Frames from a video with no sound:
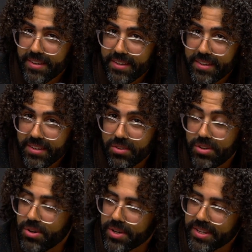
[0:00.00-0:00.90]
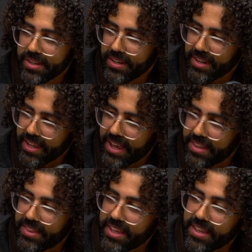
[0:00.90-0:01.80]
you do it
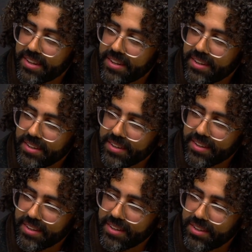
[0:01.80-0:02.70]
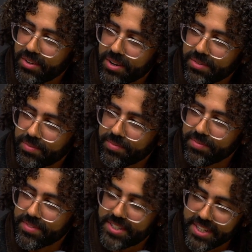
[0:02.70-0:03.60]
and then you don't
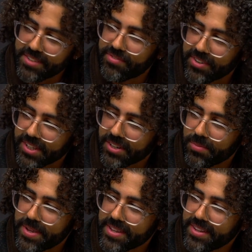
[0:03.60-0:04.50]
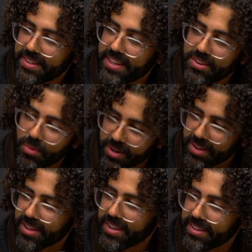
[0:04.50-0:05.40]
see it for a little bit, and then you work
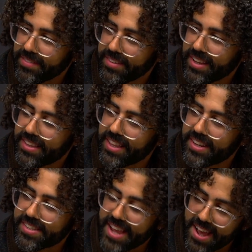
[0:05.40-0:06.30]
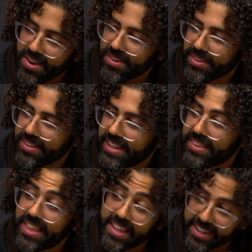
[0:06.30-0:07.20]
on it, and then it's out,
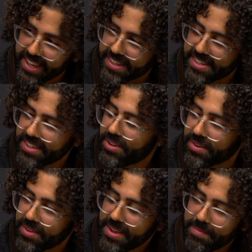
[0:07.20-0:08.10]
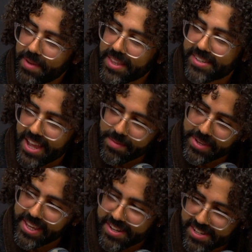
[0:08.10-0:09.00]
and then it gets, you know, by the time it
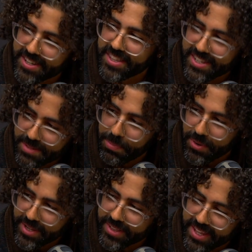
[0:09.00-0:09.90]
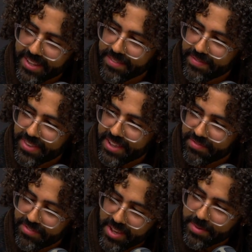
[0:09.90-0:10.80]
gets to this point that
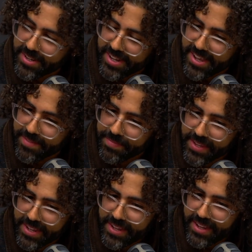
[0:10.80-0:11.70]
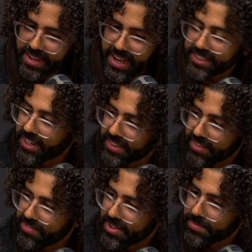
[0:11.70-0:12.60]
Fiebre is at, I shot
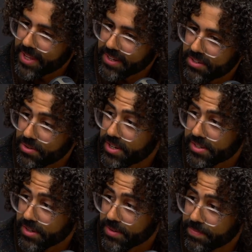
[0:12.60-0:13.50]
that film like 2 years ago.